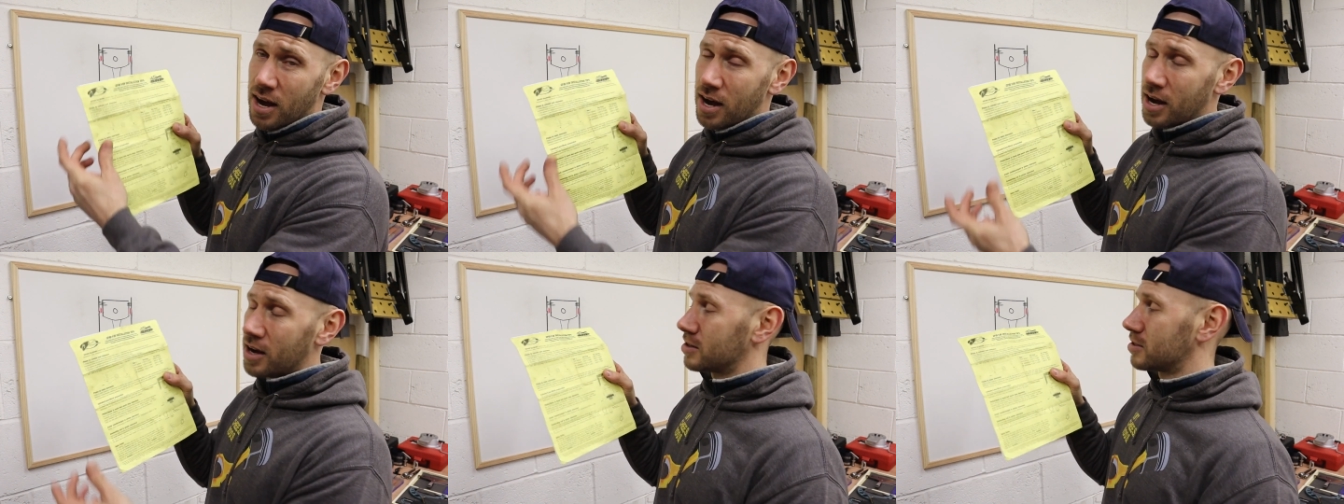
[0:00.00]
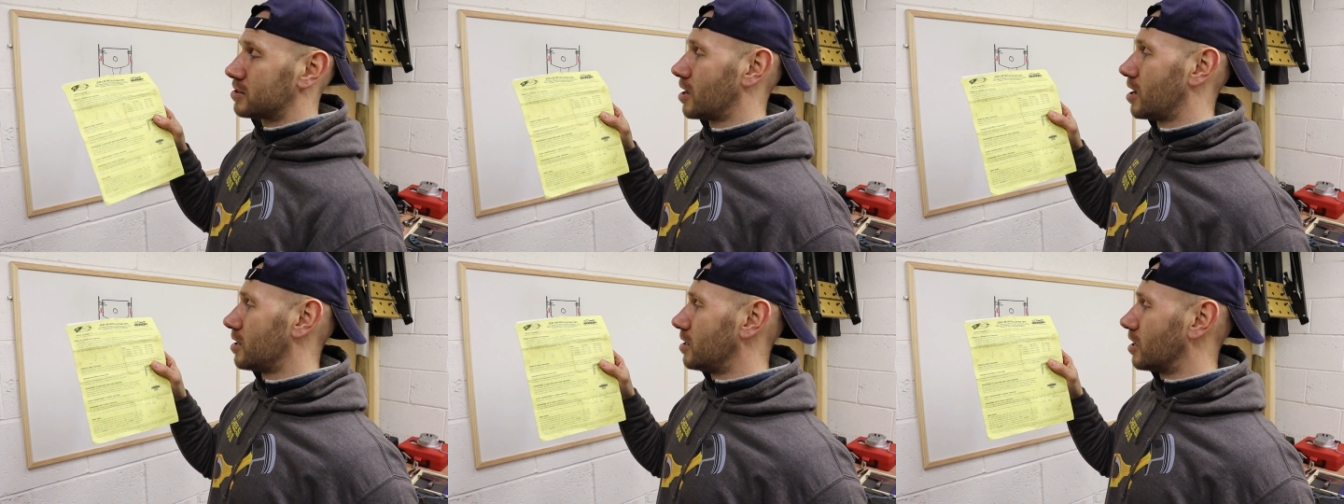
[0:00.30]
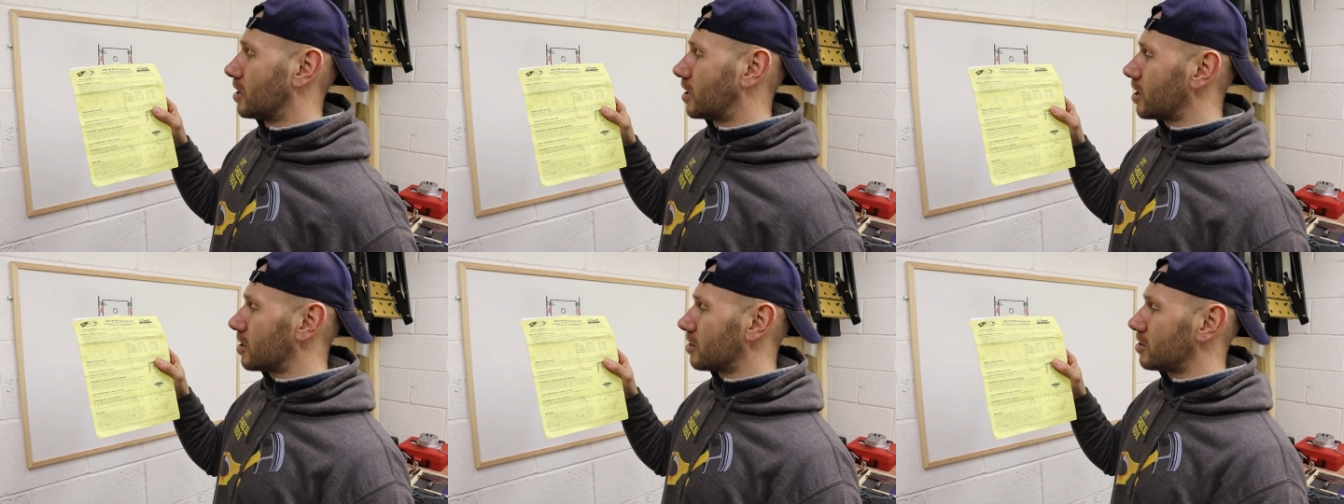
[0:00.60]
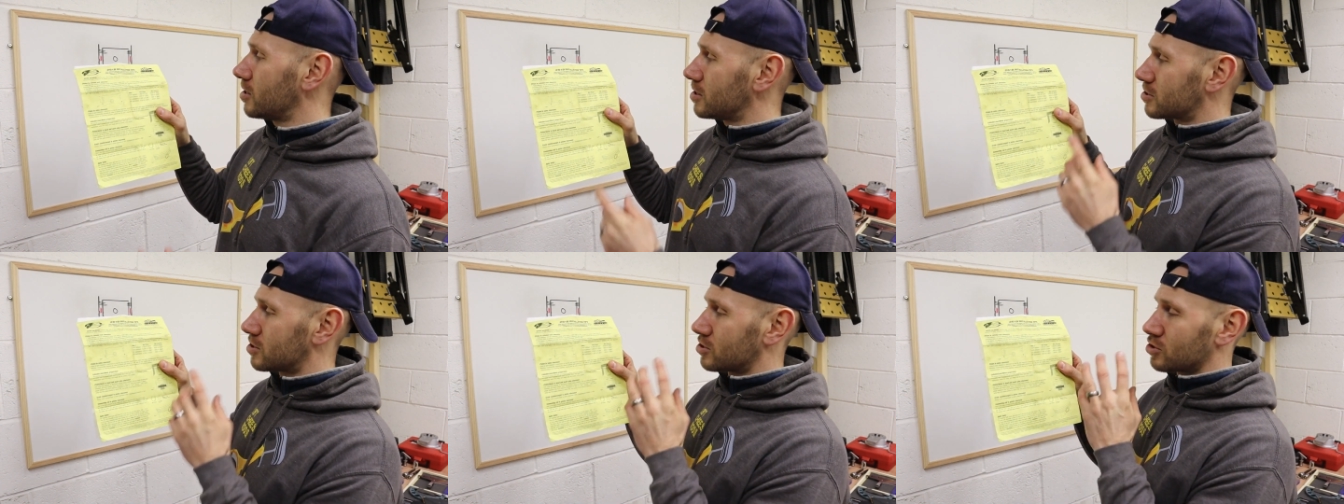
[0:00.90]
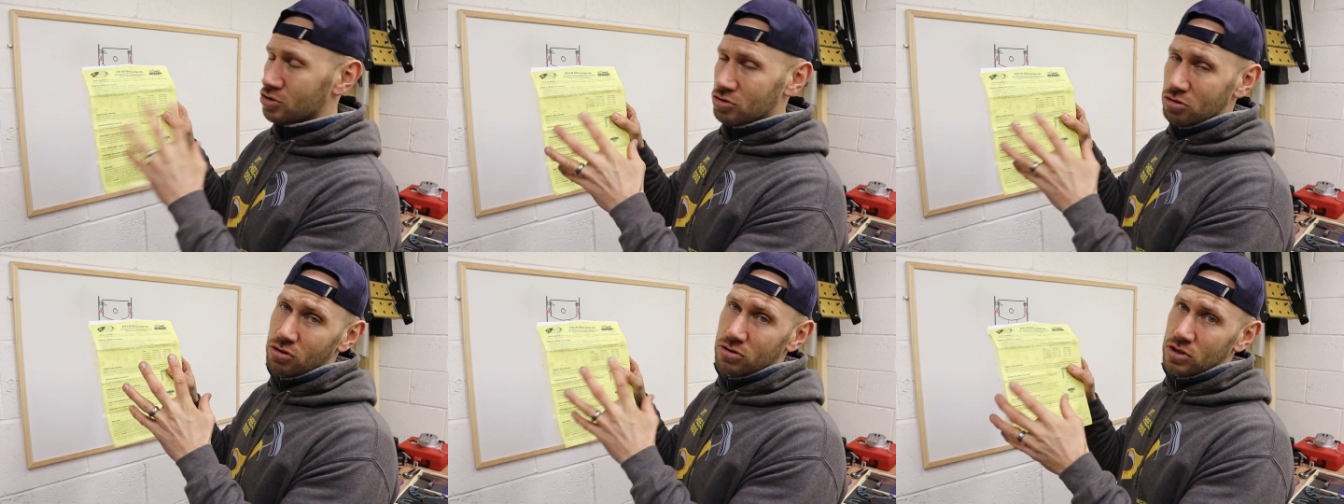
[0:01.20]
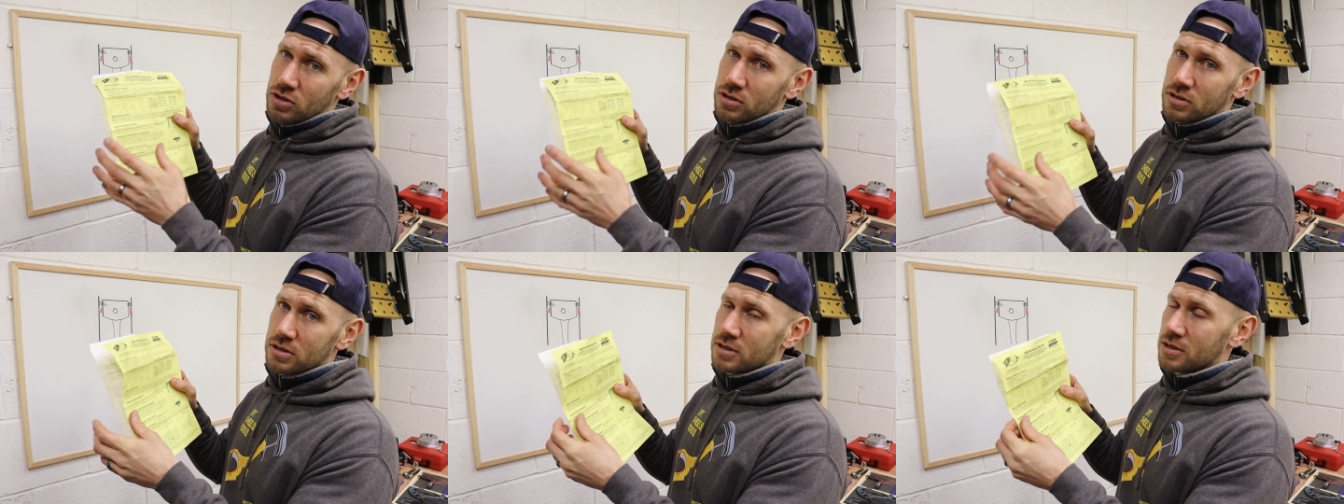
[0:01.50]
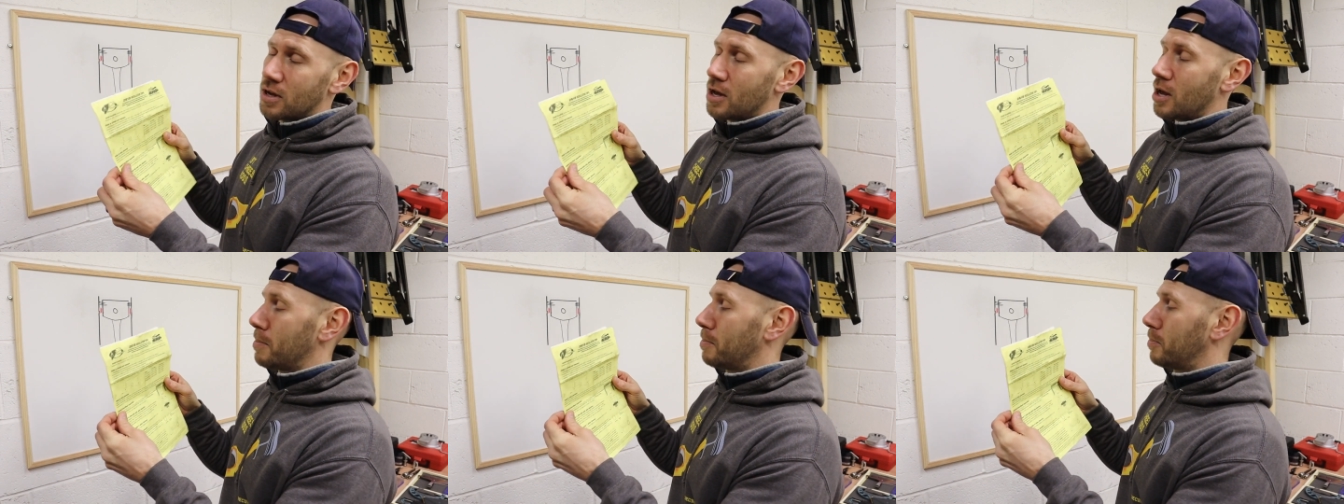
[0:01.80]
and you get these
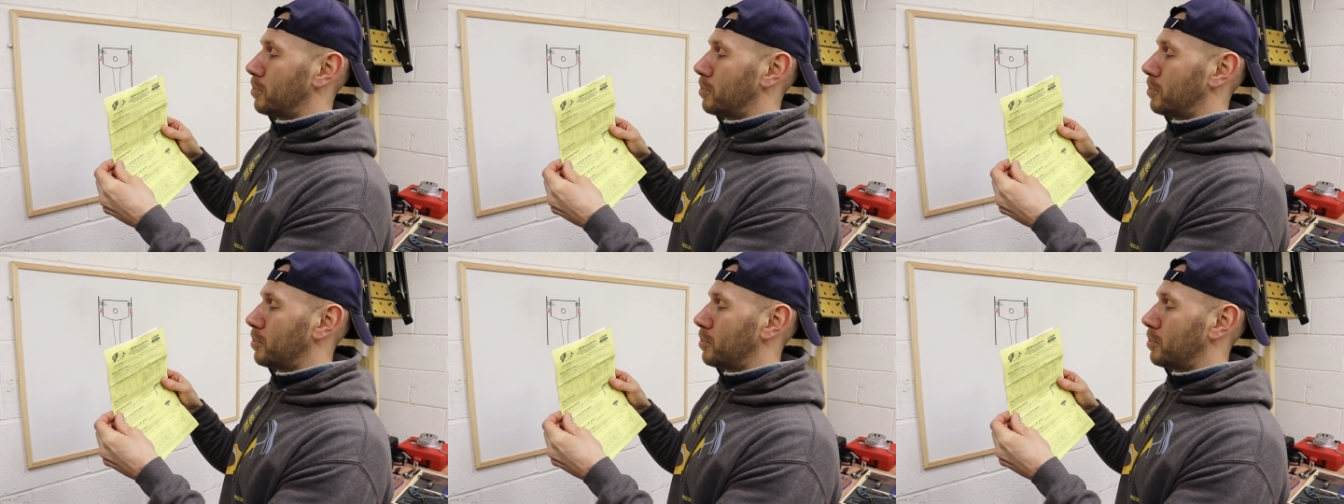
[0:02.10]
instructions